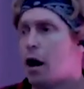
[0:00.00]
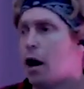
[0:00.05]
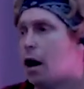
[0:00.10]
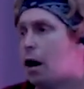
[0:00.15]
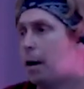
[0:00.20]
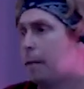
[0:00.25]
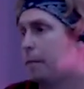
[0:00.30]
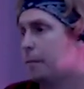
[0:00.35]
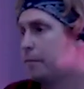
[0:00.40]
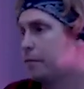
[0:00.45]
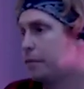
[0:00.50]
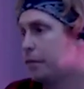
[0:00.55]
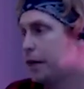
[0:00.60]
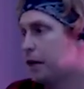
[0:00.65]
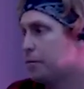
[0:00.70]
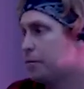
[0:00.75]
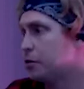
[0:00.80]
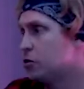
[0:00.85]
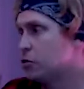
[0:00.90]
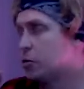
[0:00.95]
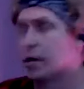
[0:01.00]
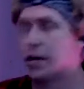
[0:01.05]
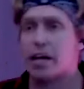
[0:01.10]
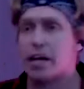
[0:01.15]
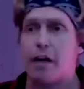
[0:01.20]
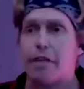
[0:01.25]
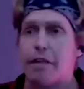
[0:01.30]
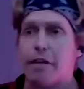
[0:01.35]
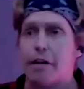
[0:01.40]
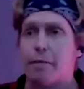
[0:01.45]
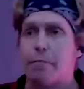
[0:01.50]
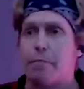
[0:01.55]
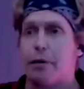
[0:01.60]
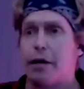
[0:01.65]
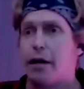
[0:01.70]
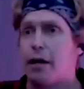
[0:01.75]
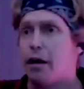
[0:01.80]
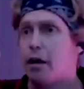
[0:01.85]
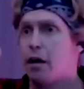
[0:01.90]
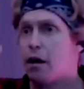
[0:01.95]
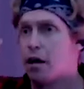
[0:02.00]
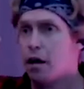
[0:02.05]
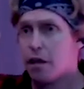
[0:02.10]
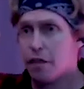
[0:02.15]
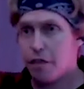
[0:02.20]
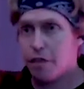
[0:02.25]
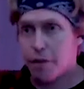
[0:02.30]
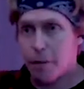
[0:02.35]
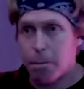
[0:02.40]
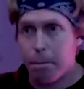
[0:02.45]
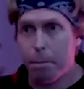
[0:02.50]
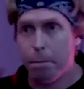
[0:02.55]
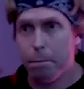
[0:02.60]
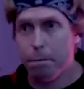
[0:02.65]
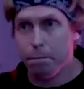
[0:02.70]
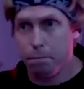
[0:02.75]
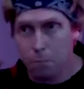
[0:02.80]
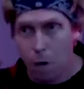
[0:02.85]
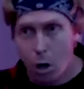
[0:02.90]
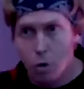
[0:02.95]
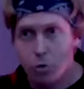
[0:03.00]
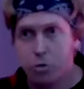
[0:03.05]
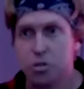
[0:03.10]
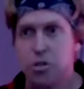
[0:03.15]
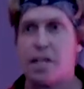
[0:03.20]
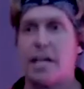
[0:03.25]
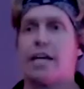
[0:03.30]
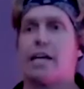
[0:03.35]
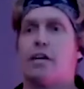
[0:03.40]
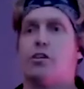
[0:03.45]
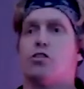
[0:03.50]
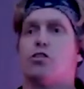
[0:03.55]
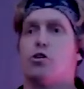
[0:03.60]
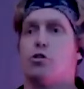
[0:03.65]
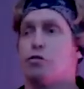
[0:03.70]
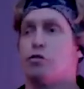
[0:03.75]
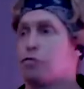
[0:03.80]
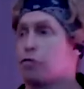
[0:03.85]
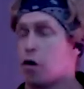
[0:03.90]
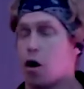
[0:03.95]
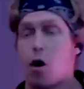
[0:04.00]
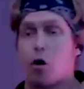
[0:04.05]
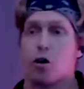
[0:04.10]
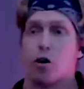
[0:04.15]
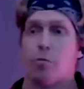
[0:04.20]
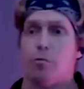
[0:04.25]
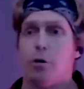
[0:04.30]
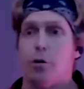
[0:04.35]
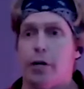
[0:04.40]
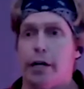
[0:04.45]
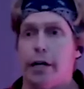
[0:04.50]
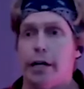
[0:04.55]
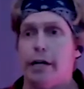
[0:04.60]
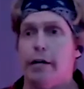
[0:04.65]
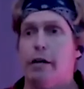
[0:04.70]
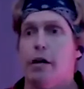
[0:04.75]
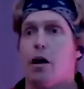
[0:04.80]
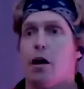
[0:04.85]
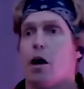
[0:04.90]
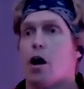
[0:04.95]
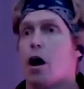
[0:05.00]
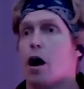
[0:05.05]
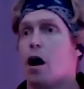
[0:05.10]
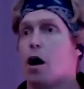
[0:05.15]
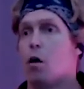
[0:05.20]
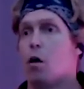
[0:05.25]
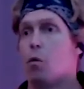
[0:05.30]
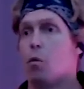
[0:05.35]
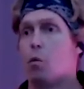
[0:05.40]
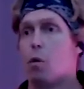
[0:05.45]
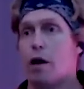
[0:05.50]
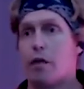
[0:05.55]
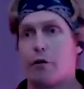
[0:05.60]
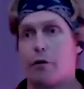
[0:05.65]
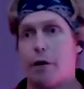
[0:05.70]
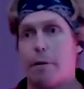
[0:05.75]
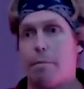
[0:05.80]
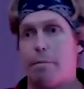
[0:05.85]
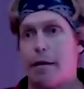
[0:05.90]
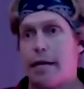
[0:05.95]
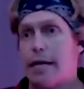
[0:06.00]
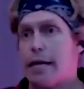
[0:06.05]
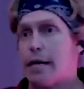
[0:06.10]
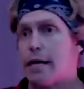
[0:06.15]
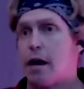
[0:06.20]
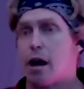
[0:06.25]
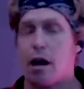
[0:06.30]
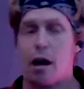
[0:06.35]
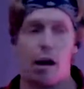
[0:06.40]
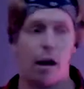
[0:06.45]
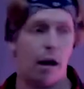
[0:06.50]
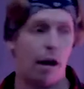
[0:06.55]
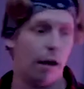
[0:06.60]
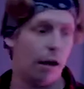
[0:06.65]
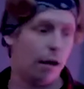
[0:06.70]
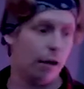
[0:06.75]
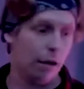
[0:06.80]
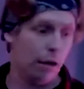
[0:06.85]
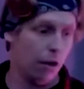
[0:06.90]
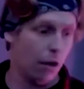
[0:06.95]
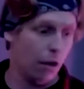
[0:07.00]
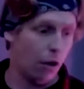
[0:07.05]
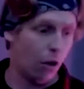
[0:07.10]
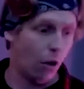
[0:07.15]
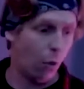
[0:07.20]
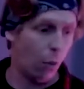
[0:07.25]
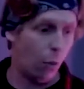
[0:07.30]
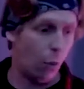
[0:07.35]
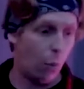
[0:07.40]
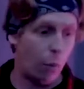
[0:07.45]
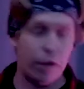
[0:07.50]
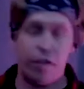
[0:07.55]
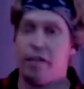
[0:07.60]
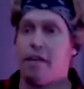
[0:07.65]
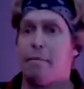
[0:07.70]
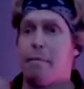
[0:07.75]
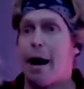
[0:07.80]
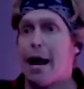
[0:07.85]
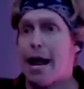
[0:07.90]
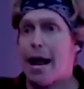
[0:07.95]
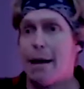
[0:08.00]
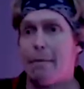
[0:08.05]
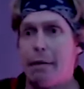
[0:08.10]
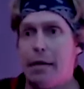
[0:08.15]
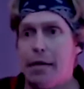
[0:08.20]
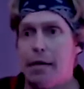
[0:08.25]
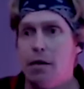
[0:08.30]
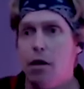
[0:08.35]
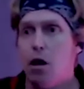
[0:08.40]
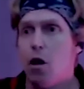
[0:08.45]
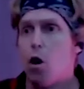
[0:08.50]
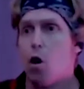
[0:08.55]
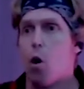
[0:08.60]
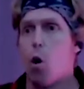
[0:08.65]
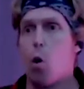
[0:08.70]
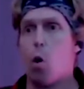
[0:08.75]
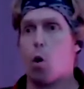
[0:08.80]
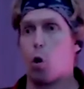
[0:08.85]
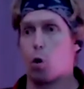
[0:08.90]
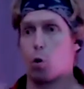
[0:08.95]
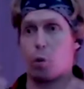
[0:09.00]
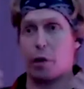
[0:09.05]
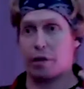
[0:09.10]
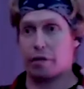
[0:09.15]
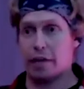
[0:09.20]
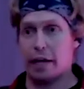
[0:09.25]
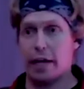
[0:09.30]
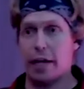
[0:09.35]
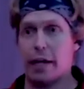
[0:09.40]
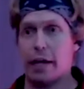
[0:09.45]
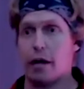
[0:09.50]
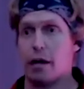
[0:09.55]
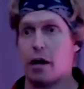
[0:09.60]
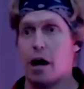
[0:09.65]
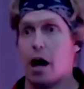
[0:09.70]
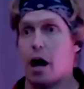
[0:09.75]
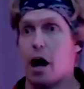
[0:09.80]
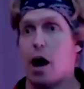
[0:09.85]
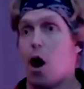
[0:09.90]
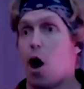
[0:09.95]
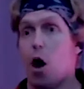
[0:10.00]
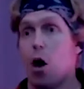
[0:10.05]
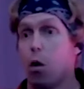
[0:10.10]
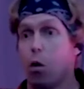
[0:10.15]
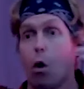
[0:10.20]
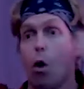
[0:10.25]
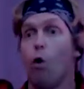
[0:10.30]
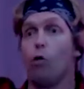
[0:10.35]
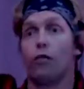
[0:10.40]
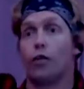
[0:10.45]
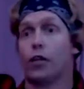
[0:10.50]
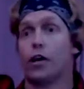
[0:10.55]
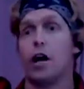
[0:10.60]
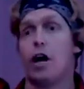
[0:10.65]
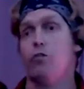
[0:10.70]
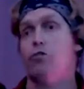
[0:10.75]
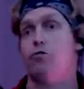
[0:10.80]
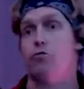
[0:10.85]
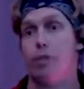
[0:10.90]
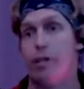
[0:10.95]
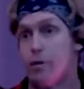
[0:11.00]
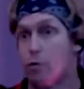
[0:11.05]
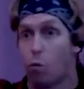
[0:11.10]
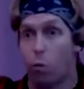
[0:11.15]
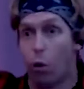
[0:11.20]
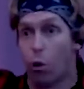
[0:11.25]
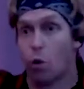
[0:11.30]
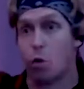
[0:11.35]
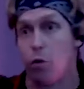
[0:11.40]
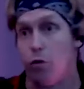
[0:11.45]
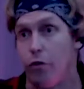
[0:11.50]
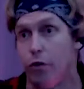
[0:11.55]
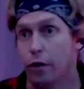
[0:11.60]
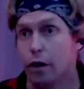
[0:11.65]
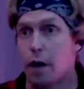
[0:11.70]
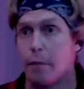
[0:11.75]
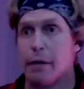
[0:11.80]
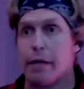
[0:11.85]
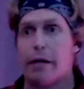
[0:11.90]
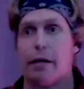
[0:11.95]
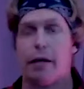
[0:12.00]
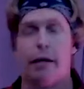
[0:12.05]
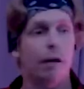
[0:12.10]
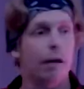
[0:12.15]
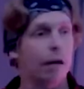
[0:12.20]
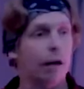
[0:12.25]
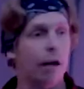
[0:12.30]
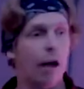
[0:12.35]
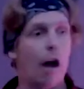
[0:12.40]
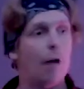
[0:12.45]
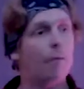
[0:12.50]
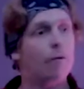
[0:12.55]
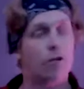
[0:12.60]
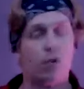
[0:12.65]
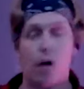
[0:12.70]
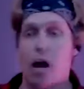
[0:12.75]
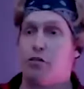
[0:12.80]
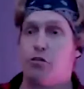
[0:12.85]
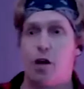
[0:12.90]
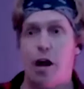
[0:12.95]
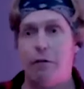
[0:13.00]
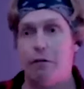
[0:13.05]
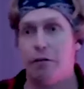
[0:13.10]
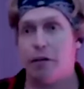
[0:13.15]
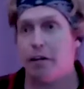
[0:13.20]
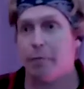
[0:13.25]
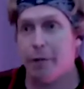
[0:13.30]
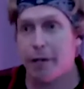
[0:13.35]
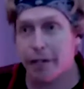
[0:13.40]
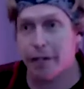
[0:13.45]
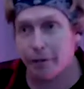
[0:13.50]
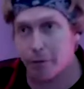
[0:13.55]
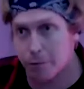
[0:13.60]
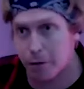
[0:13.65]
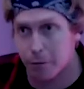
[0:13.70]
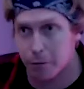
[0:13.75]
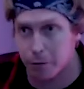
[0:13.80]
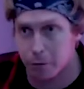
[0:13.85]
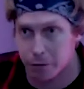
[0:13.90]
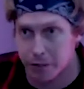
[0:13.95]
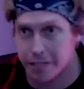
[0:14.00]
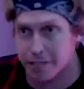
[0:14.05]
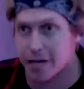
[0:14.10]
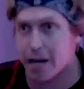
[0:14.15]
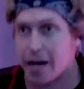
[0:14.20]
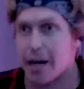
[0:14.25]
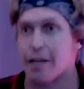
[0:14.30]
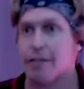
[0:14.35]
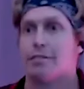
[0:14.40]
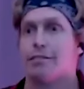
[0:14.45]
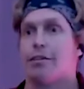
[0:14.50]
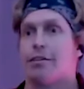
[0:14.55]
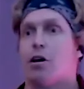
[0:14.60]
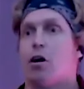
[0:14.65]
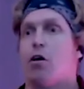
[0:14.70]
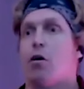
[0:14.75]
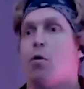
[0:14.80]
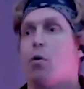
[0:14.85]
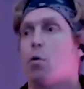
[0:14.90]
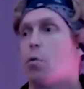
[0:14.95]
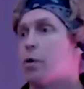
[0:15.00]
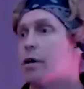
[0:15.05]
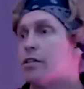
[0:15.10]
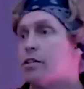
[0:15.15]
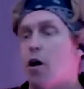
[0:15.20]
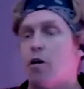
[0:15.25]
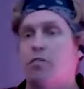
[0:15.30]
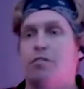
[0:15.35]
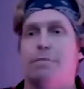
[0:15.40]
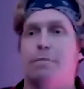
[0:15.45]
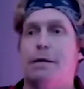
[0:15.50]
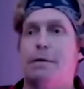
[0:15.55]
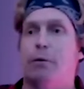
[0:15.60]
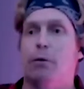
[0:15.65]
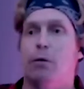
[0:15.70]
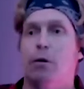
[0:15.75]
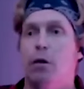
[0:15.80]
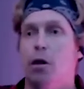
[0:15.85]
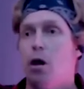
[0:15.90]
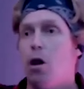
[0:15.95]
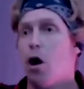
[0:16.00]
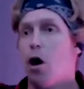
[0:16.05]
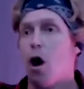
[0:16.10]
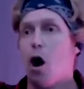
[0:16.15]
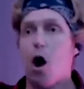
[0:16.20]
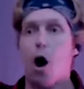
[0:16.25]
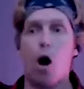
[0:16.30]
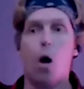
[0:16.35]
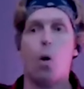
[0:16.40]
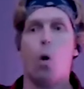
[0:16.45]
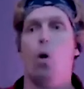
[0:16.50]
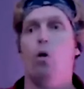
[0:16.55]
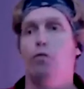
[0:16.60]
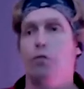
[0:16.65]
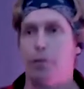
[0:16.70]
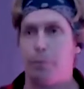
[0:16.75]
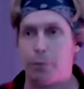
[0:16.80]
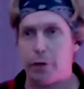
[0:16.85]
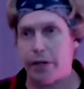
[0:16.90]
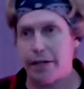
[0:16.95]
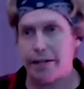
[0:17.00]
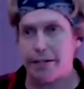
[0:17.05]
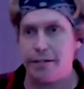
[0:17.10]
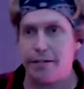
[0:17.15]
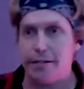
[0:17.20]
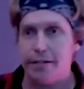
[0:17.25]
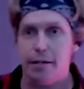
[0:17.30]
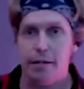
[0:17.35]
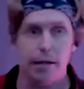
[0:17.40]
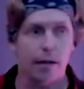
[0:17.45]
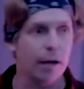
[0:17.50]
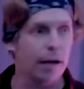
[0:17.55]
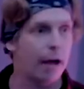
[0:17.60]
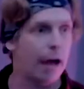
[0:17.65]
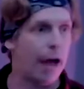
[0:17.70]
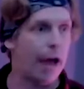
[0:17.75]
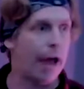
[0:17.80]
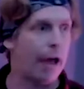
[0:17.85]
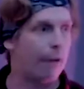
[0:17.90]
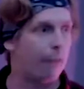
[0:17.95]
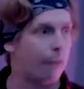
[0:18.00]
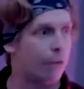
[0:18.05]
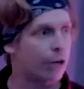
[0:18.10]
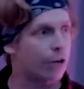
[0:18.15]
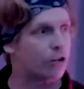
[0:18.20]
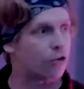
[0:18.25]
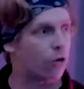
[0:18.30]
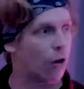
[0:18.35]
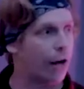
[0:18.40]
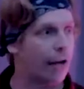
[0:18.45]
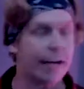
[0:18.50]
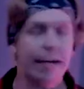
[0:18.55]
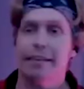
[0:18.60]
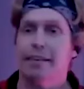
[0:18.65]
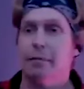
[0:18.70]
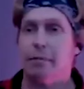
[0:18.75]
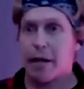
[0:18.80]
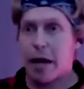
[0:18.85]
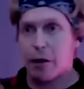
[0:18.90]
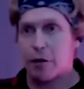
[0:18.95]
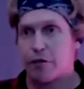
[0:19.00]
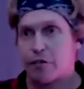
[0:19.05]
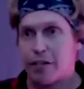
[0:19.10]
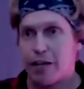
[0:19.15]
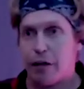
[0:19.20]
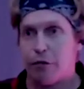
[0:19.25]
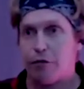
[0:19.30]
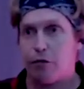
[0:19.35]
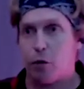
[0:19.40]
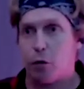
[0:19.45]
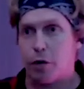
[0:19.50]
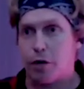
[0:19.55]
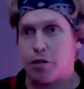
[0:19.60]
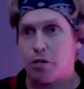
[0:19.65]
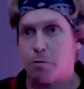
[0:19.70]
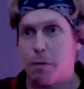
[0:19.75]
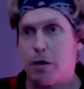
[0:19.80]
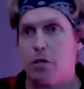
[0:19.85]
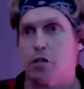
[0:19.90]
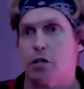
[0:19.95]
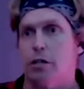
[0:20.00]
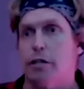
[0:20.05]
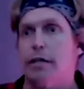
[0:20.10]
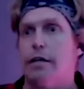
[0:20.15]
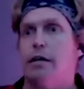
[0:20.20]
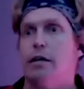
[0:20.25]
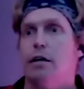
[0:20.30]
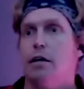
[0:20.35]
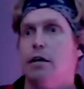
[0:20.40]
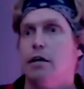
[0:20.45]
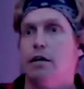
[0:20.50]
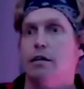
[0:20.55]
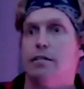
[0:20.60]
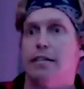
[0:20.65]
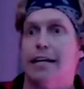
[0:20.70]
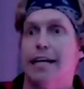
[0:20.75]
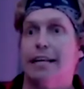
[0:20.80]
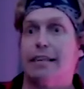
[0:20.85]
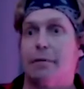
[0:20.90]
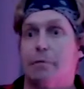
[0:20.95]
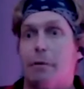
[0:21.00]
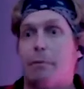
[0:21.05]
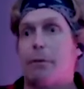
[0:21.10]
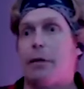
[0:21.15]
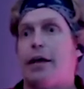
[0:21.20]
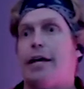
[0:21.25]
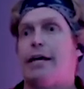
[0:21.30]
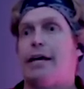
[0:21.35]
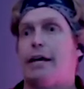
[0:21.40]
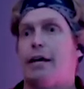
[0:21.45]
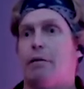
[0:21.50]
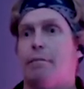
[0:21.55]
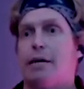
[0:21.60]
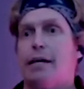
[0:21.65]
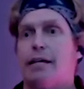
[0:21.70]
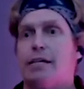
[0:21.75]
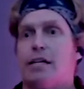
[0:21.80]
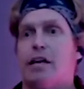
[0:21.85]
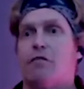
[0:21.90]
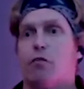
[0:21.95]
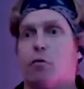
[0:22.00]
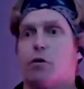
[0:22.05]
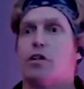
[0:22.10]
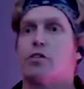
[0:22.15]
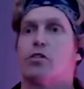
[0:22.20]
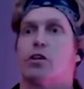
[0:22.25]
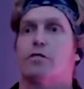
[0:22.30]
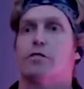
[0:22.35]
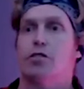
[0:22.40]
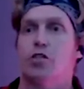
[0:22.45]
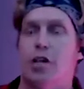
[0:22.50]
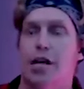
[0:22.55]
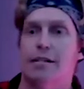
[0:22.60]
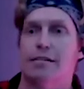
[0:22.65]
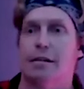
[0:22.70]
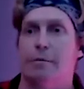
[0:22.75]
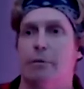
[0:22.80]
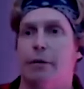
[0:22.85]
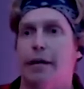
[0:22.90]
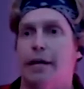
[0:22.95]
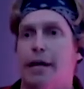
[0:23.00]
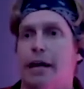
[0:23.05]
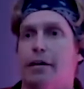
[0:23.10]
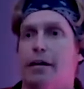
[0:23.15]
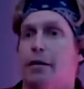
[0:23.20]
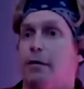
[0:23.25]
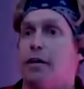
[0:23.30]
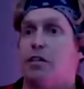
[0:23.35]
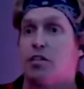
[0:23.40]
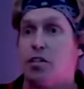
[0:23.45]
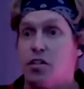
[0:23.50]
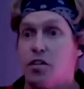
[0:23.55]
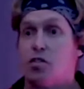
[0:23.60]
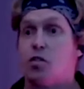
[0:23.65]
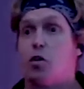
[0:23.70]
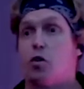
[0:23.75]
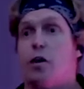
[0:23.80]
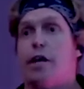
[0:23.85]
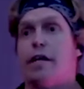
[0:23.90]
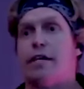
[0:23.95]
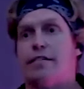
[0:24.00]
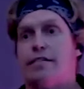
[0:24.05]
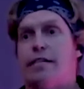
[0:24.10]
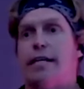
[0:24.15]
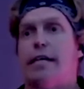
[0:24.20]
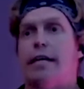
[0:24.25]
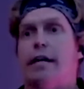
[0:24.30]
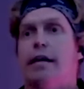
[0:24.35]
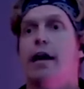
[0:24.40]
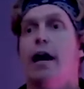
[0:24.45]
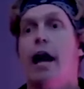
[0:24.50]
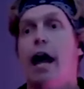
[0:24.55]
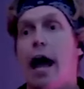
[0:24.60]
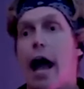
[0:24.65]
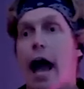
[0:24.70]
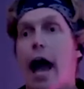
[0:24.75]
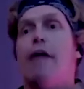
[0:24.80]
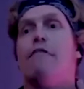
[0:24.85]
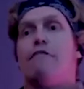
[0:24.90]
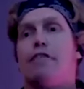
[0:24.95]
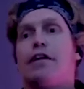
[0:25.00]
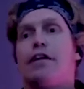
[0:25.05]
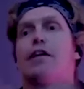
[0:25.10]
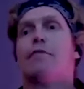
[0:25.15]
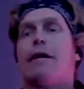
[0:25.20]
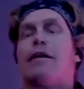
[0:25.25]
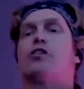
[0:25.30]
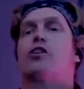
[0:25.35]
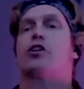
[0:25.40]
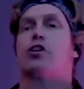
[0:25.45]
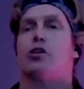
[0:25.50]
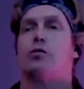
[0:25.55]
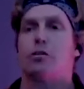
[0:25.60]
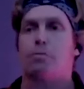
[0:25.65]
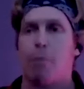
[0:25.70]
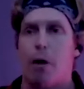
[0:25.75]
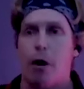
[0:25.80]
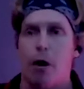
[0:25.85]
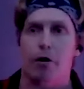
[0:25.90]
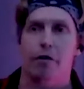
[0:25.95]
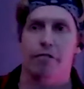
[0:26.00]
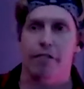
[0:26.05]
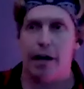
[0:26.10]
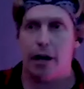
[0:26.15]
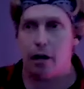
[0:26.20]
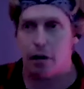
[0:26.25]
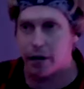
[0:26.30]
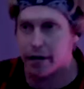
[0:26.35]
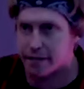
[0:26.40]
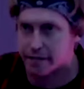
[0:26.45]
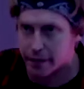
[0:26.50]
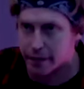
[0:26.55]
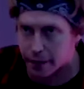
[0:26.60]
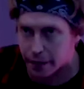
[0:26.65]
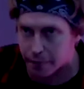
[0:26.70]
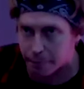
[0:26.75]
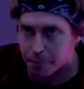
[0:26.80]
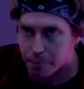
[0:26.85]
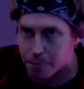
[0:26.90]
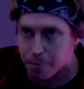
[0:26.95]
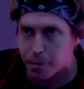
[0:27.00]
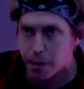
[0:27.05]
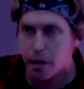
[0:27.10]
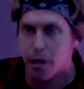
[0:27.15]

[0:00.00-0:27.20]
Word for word: Um, they've been doing nothing but the most they can do for our community, uh, whether it be uh, within Miami or within uh, all over the country, world. I mean, I've, been, I've traveled to the Dominican Republic with these guys. You know, we talk to people all over the place, and we try to get them down to South Florida, especially to get them to play here because everyone deserves a chance to play down here because this is a great scene, and Vidium HQ is part of that great scene.